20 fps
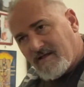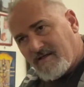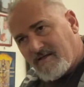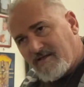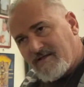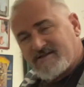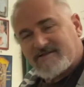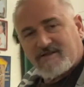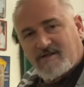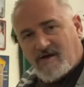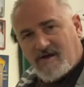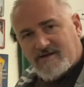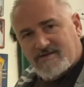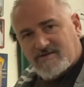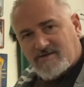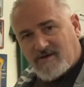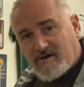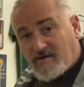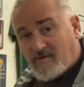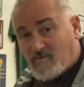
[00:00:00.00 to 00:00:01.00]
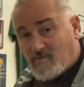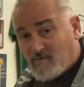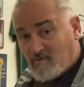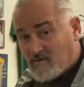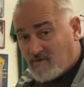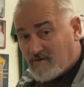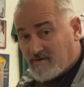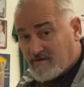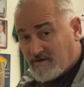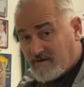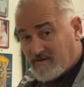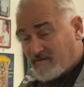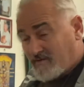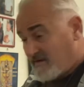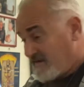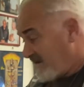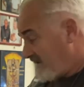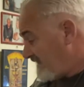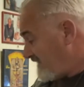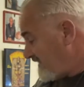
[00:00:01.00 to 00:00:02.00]
this locks on really,
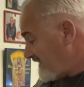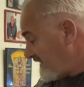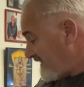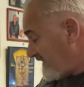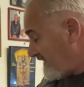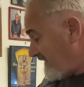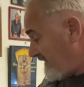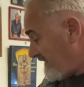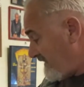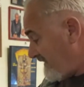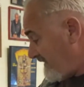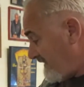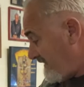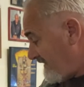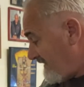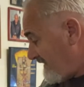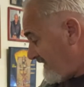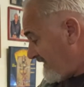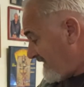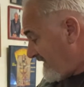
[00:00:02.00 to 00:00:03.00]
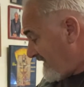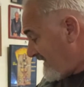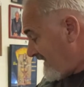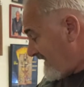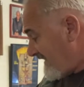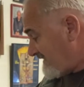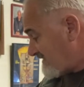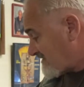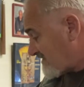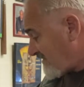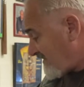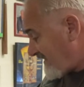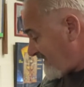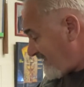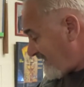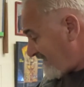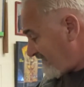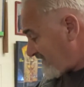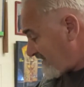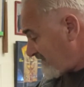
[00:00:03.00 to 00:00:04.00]
really good. And so I don't
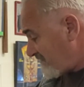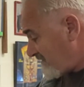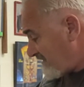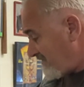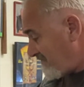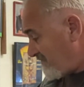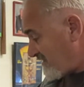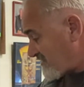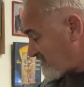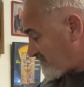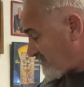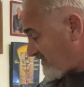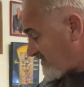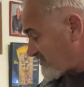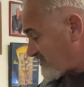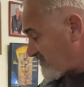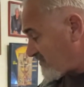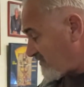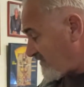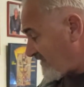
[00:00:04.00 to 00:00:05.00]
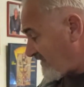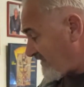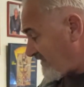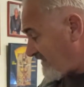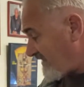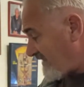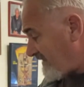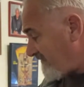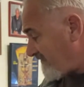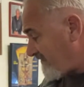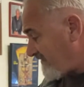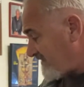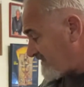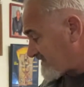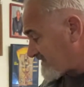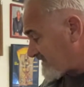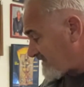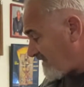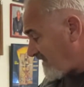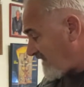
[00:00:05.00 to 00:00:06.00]
have to put much pressure with the thumb for this
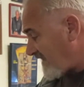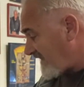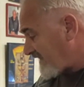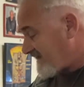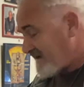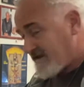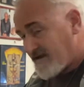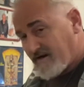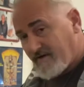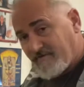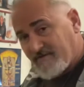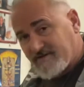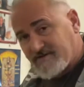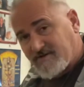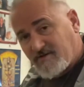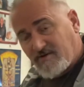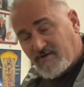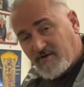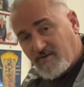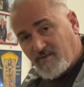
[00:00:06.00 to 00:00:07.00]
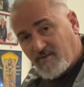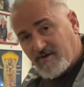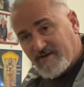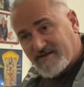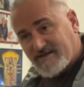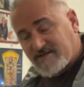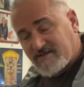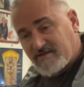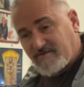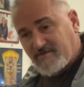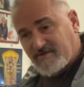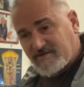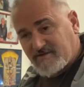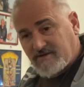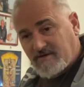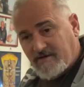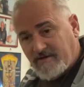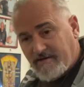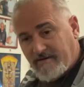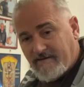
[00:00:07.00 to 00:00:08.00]
to lock in. If it's on the wrist, if it's
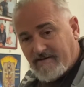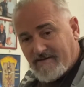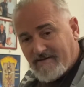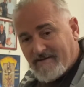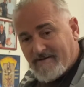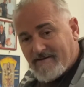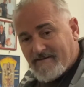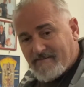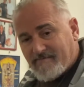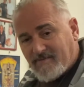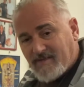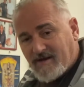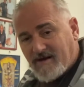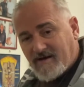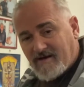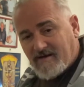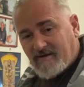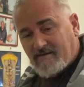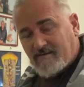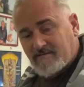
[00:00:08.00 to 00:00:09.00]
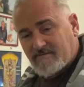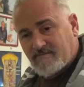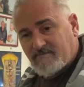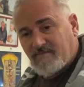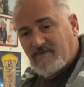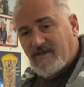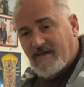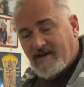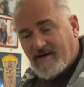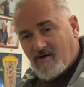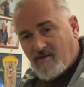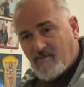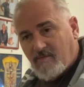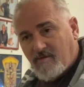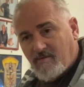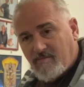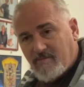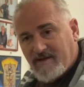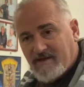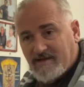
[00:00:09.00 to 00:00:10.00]
on the elbow
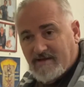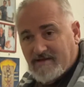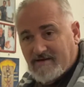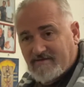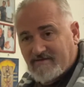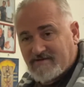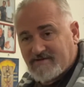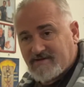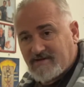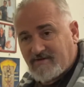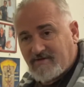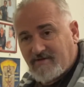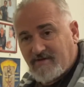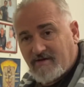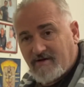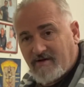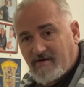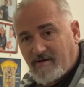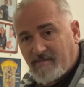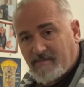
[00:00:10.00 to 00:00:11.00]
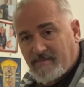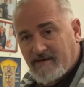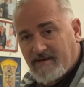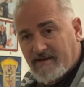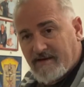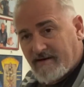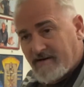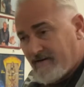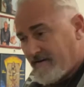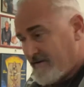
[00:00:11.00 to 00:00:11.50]
bend, if it's under the armpit,